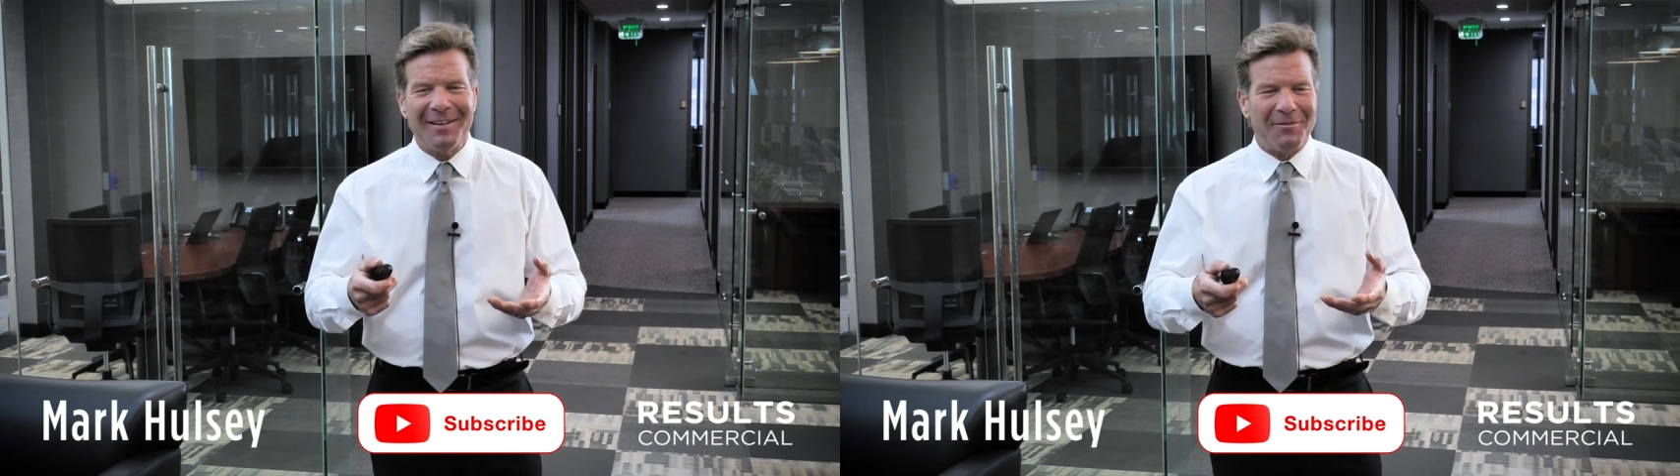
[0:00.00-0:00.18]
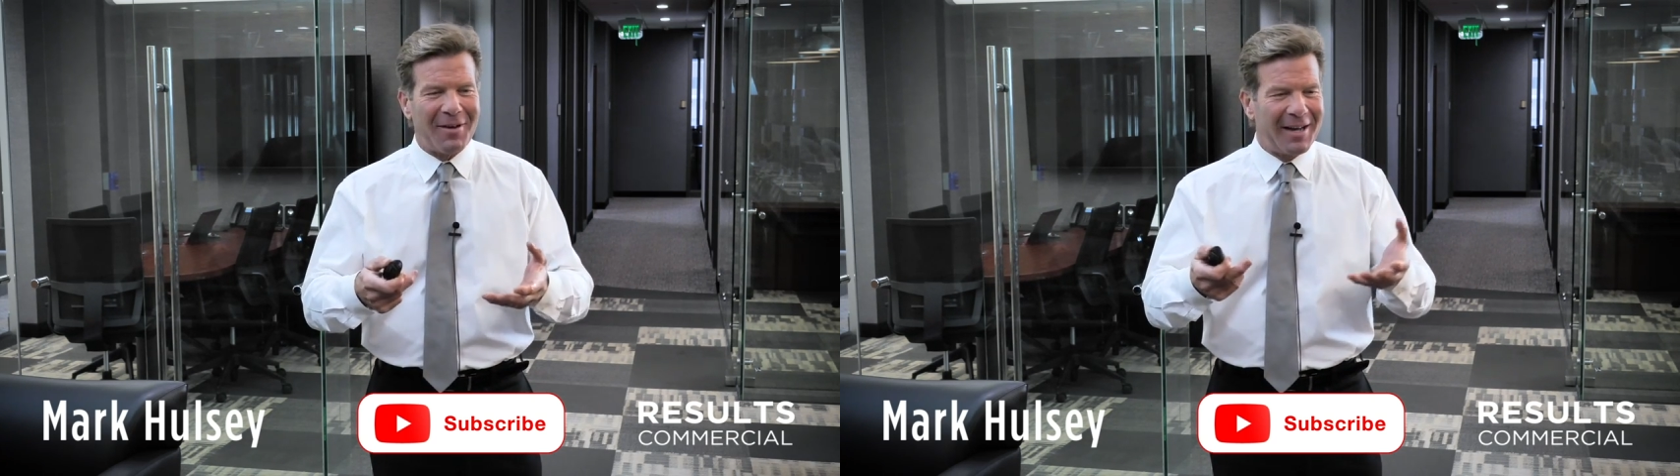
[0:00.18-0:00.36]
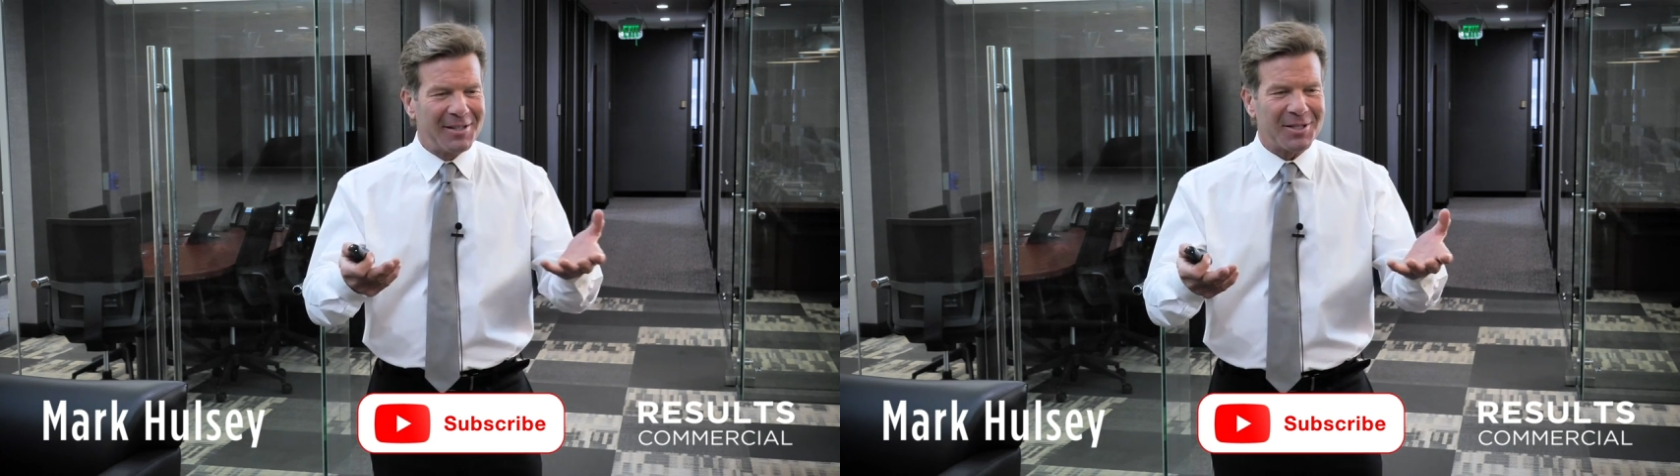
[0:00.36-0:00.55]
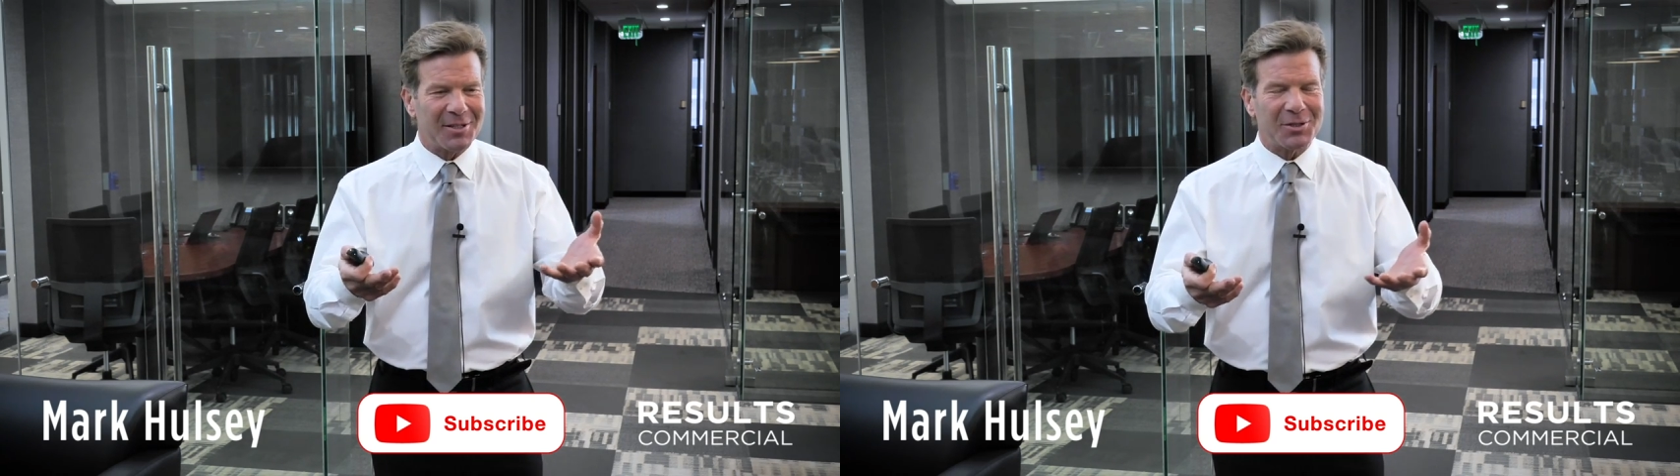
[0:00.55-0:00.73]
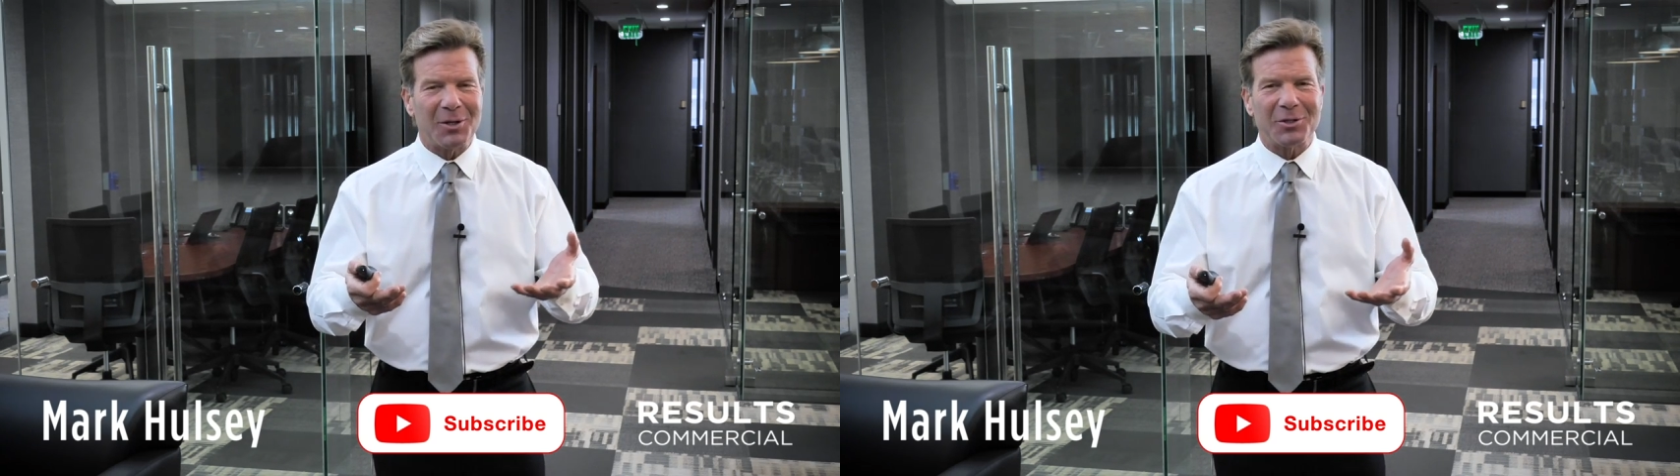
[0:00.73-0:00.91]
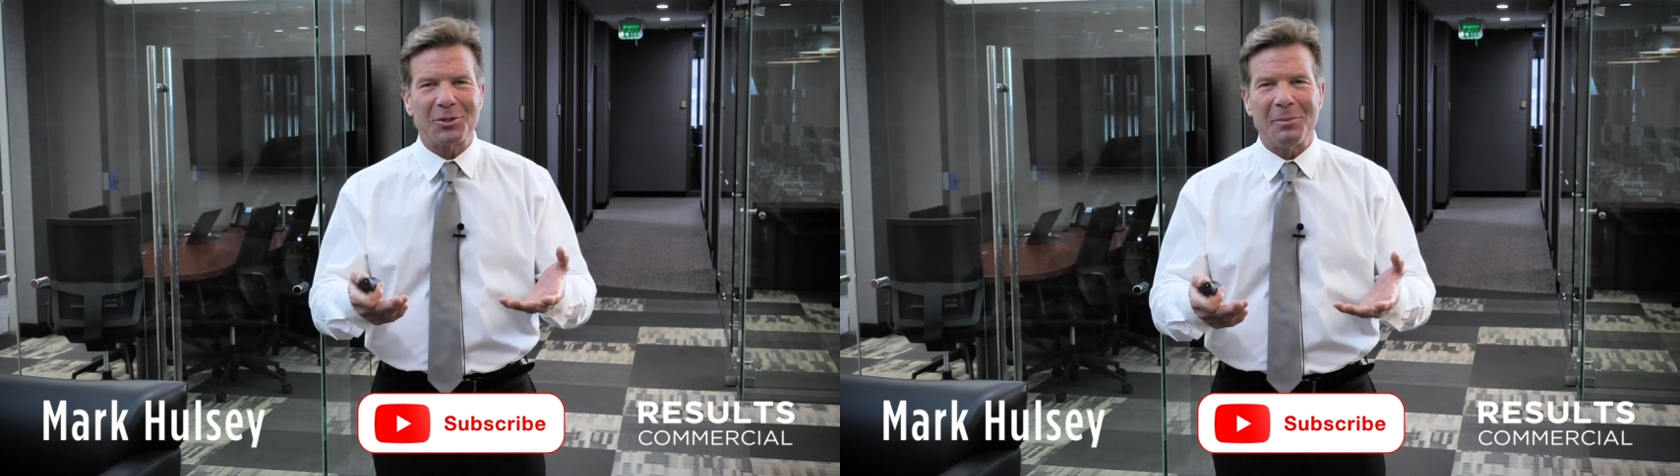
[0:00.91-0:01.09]
find us on
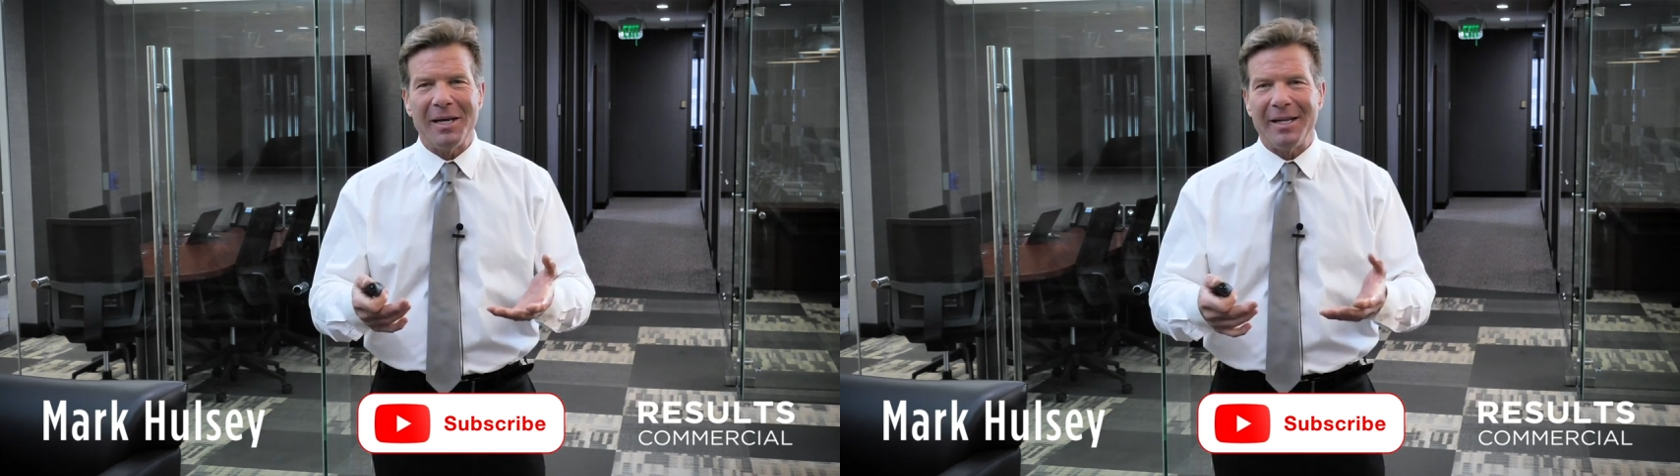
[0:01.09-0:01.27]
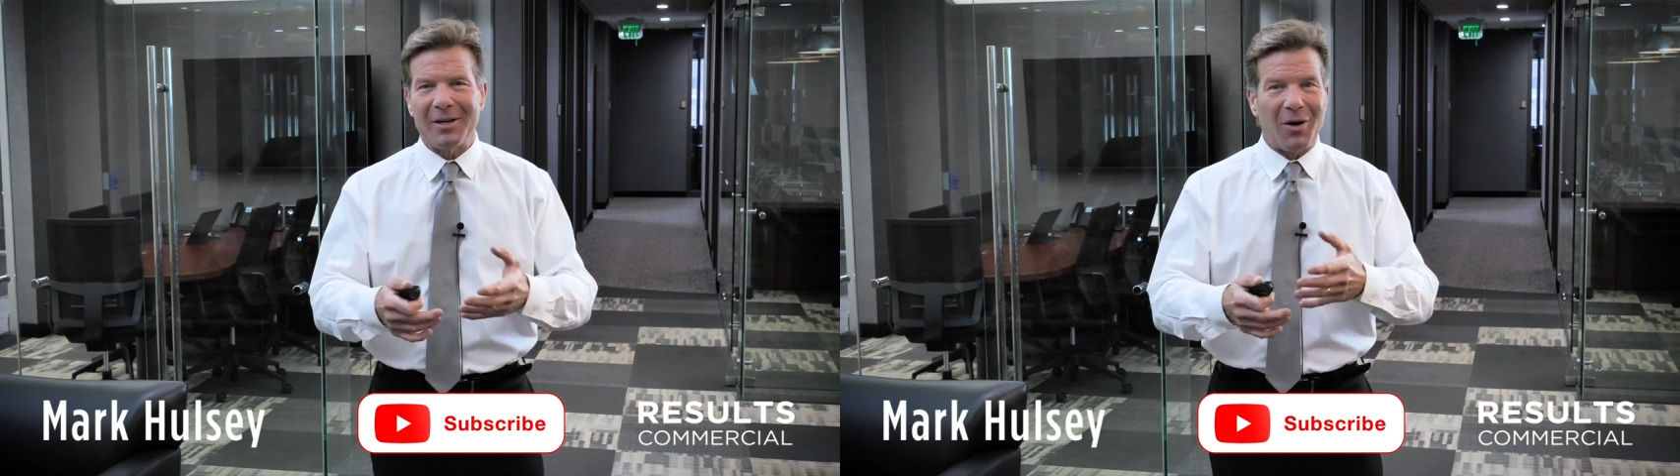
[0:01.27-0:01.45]
social media,